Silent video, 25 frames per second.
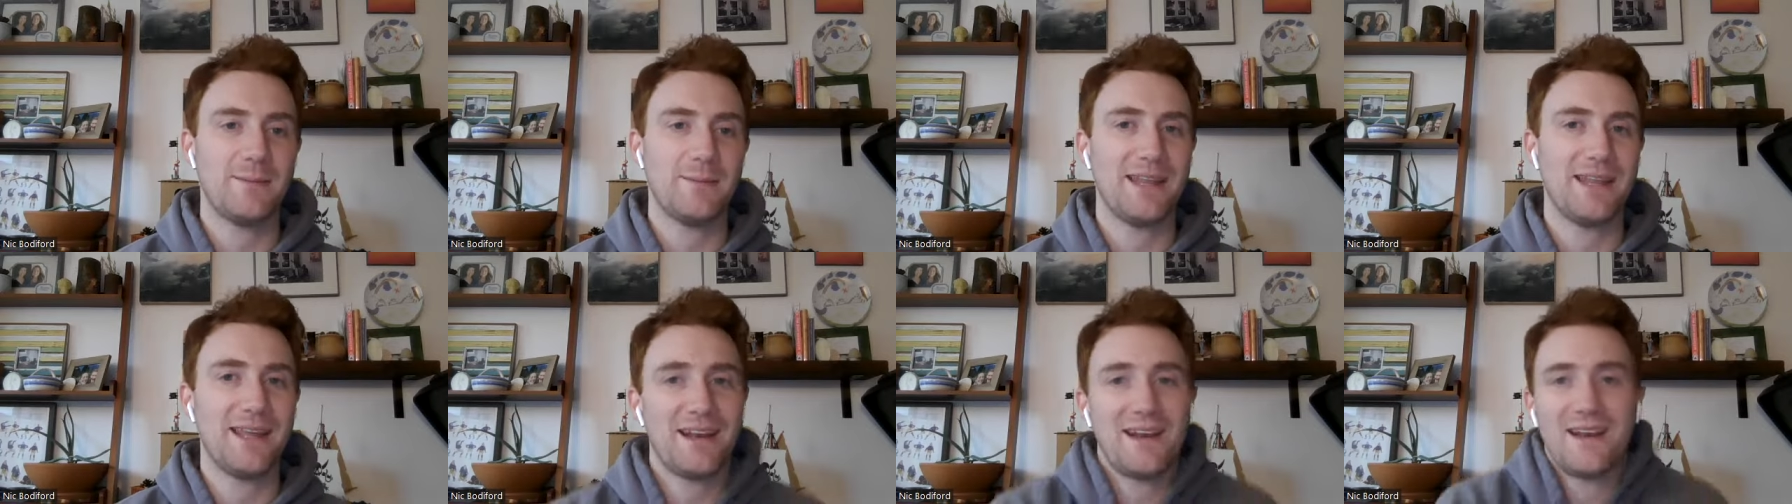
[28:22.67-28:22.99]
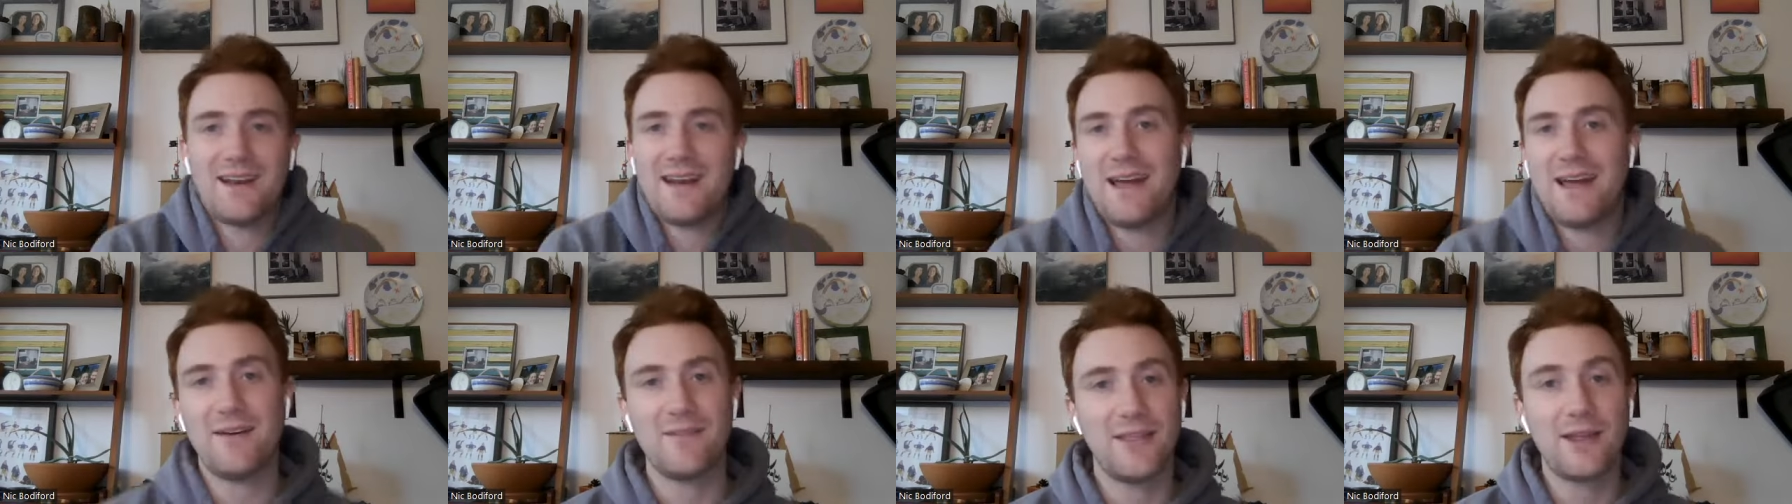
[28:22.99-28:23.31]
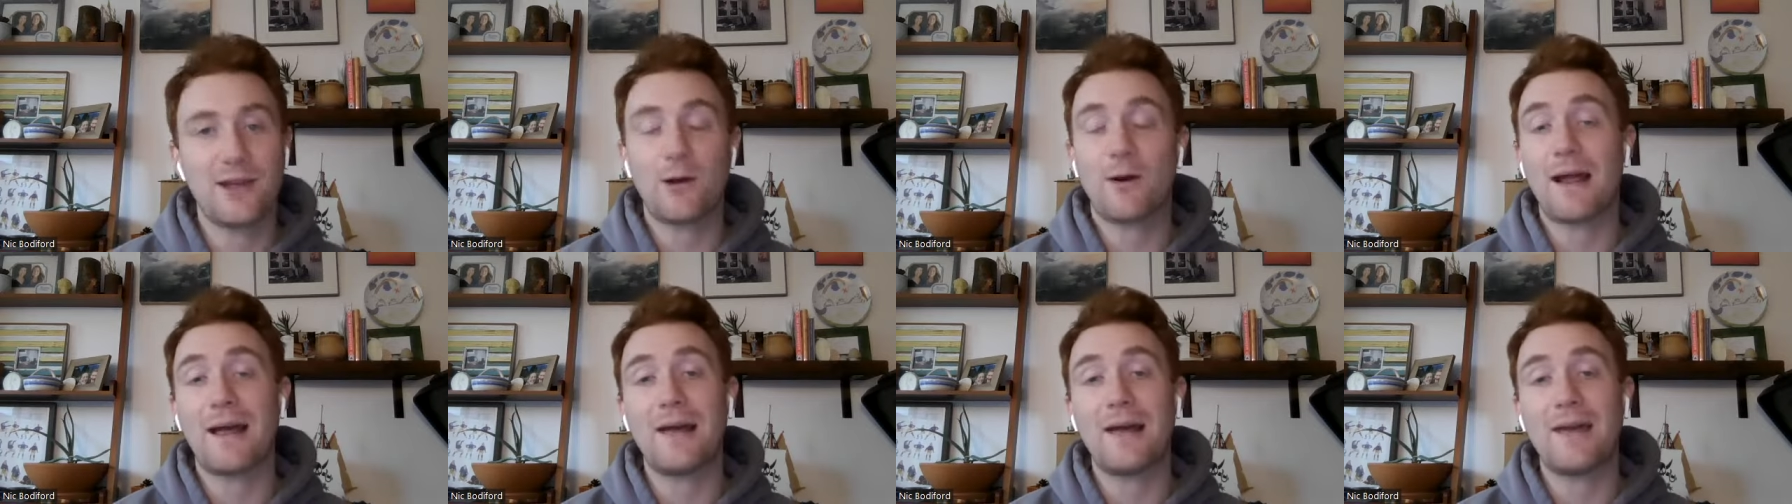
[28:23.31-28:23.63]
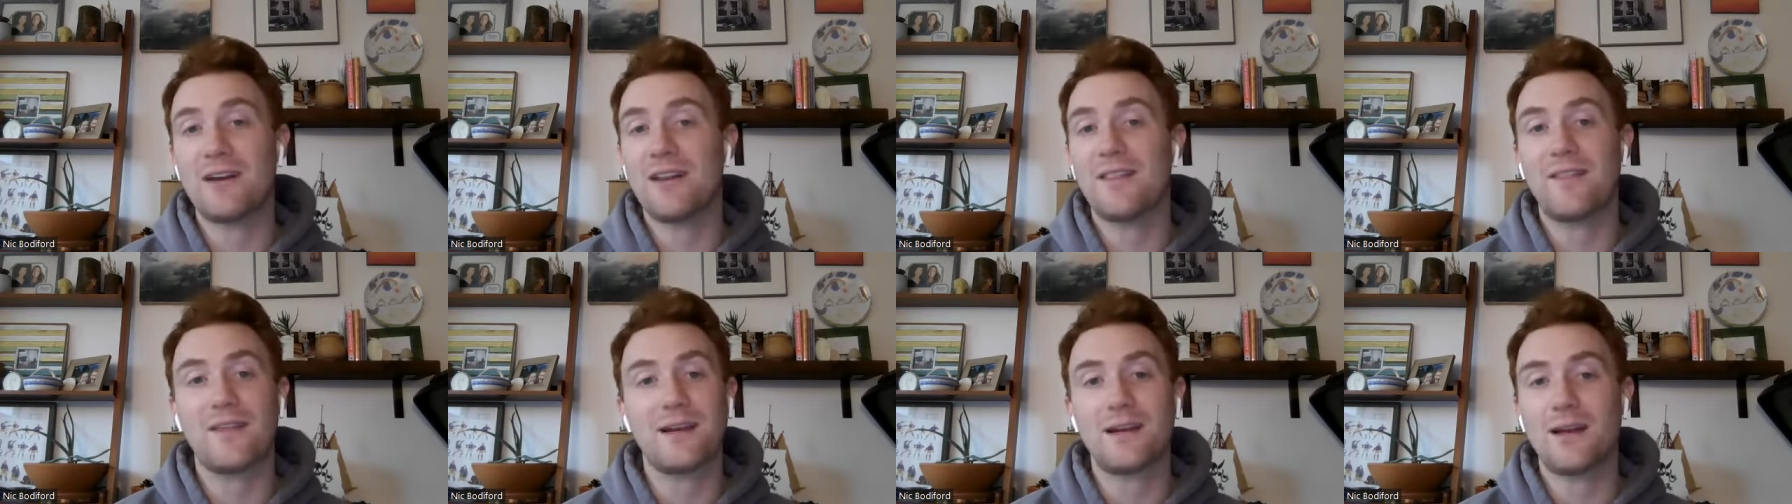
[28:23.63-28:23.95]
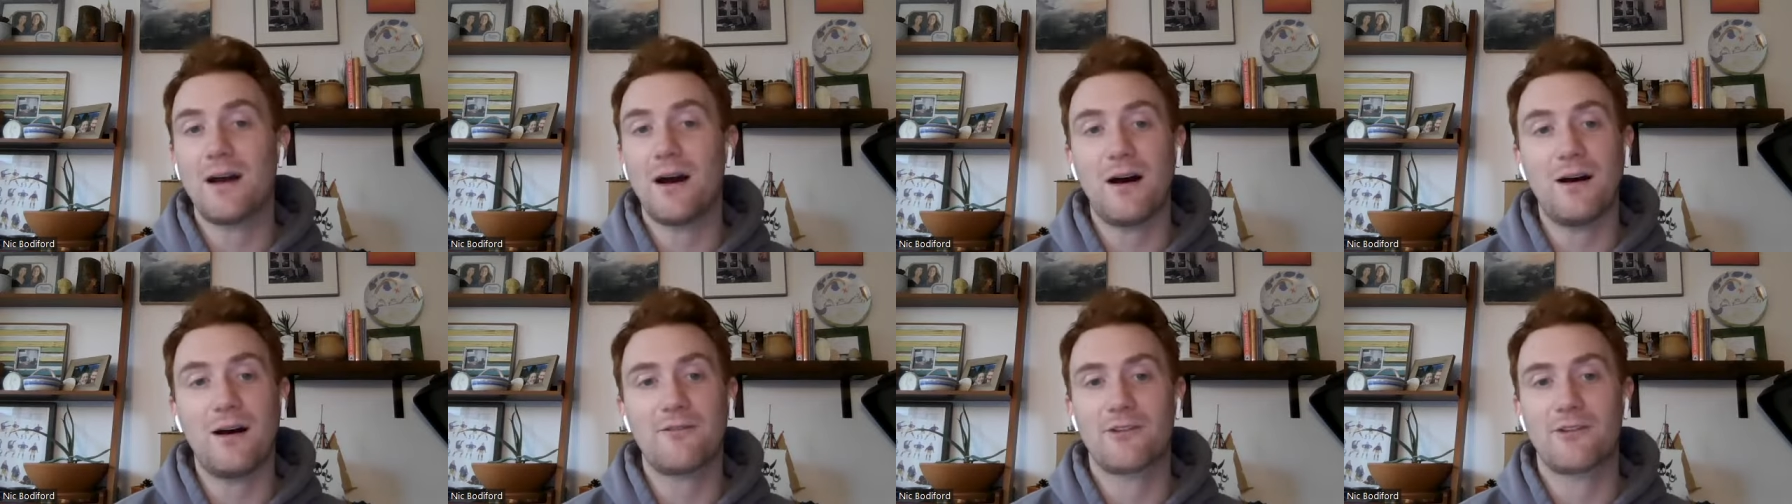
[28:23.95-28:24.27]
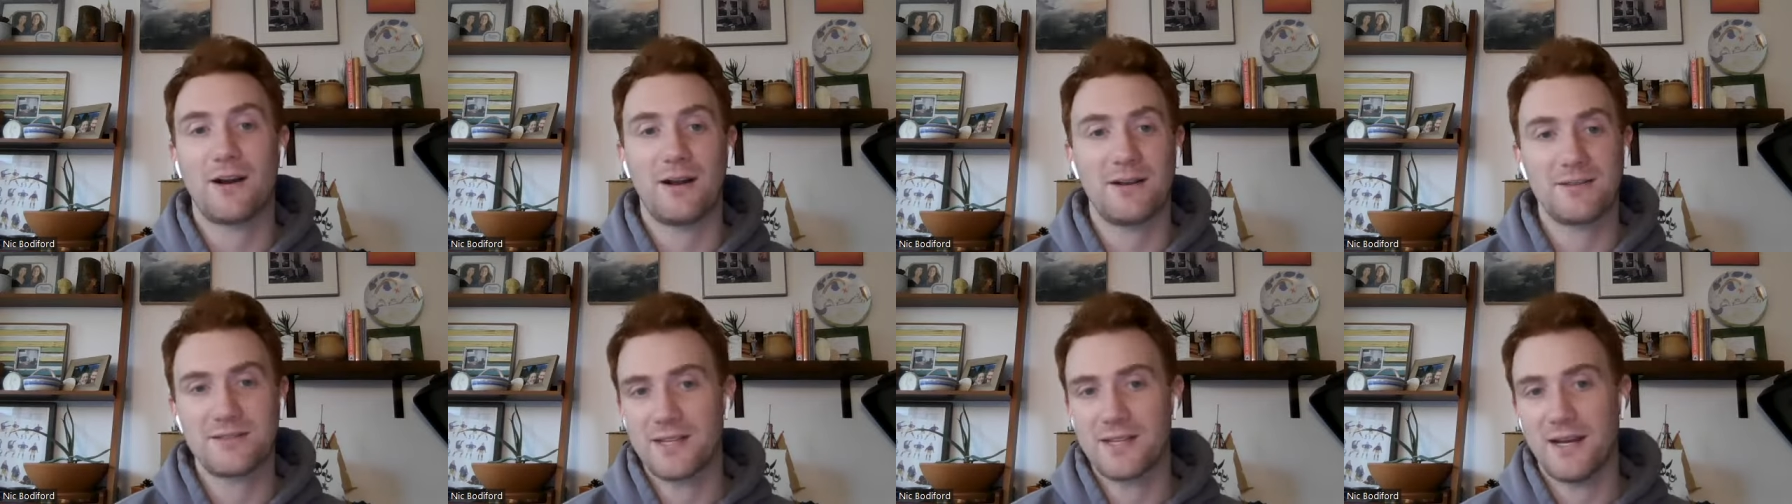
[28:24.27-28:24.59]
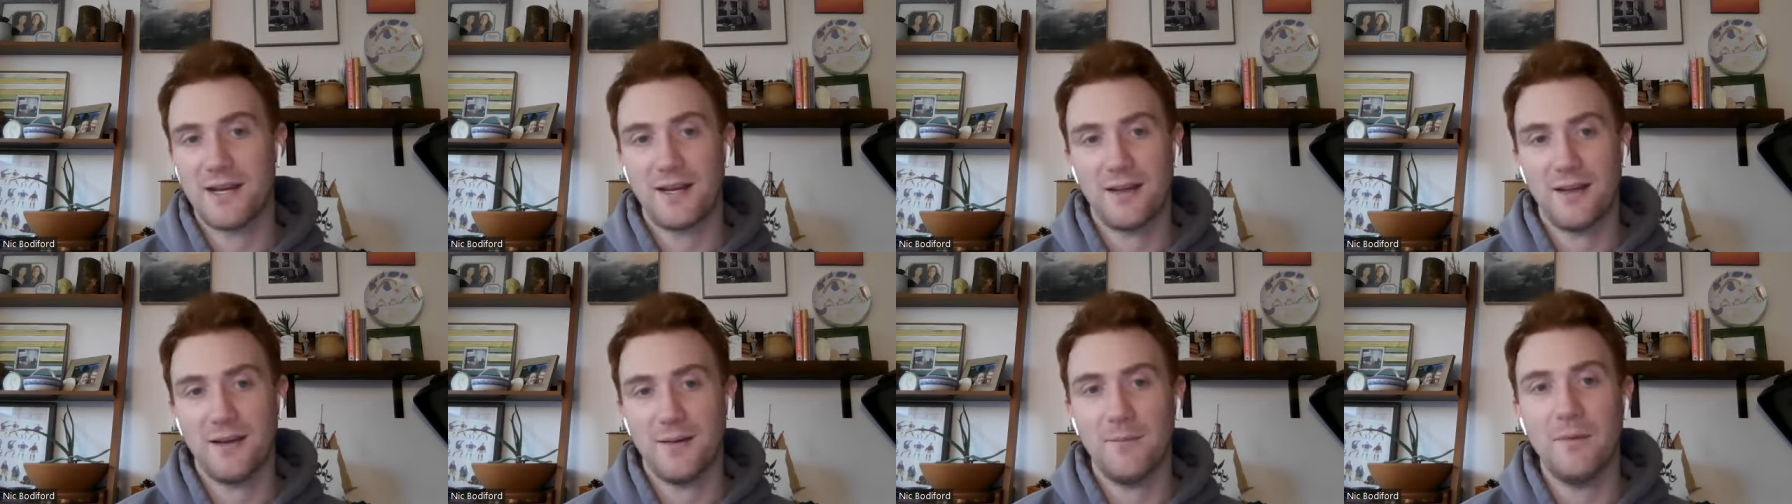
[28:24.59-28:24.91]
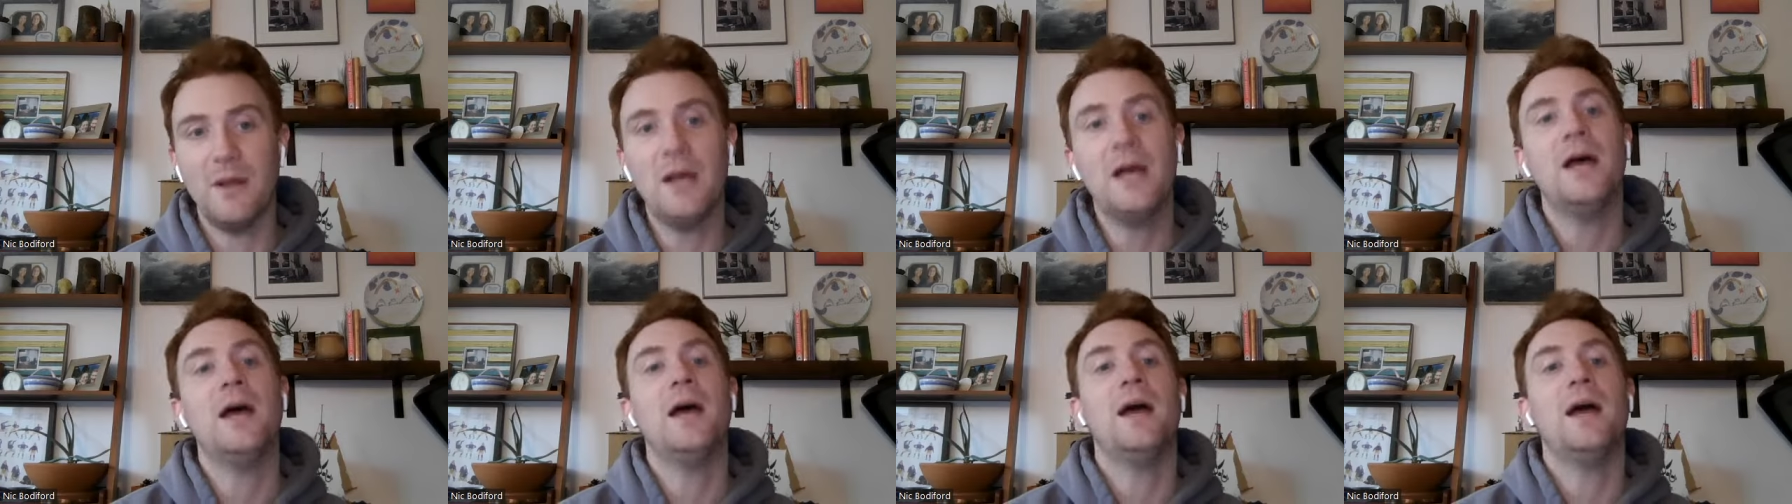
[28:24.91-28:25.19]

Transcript: and they didn't have, they don't have anything to offer outside of him.